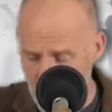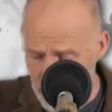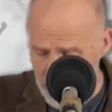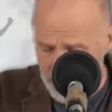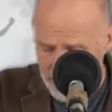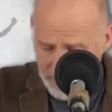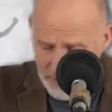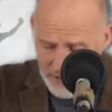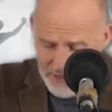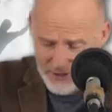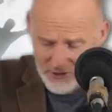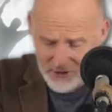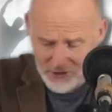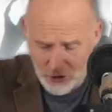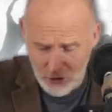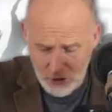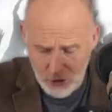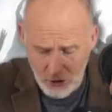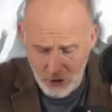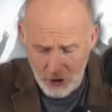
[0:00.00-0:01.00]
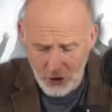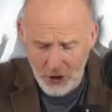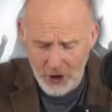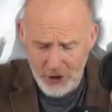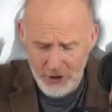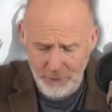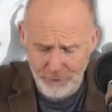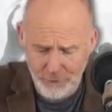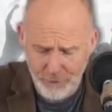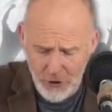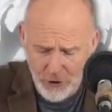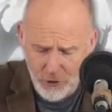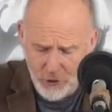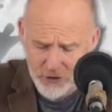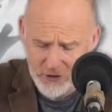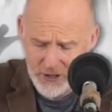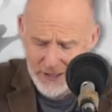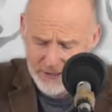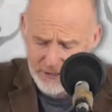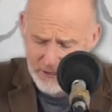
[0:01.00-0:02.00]
Unless the Lord of
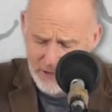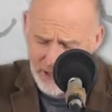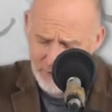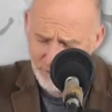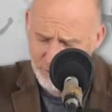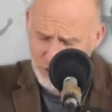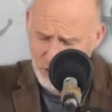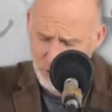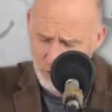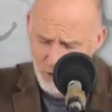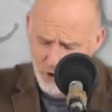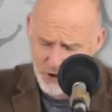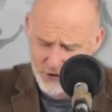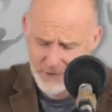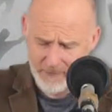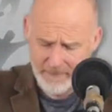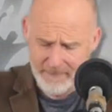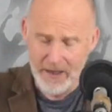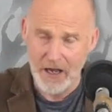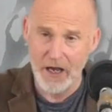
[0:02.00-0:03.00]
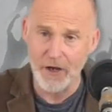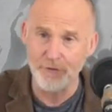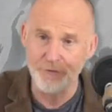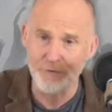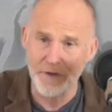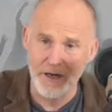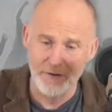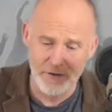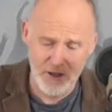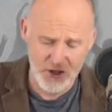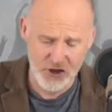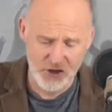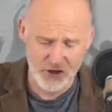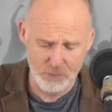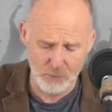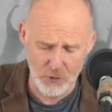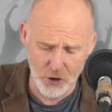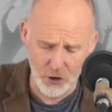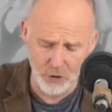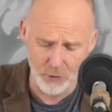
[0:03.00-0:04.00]
hosts had left to us a very
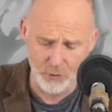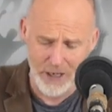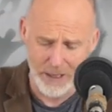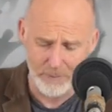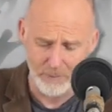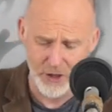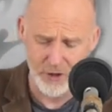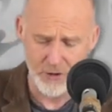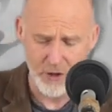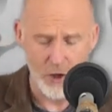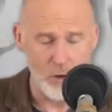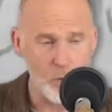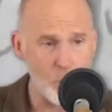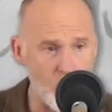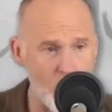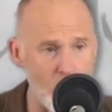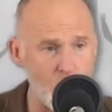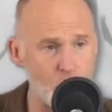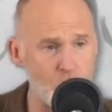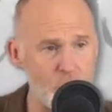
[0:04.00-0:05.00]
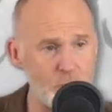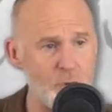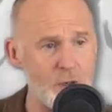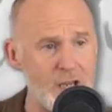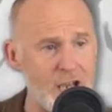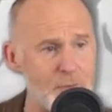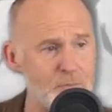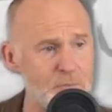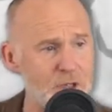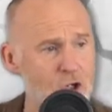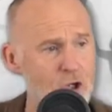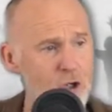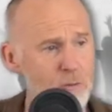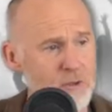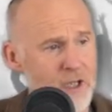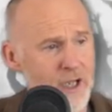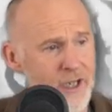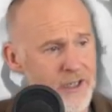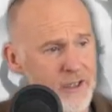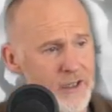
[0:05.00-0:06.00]
small remnant, what would we have
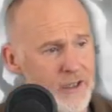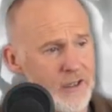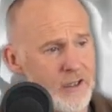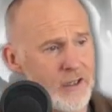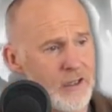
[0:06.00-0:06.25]
become like?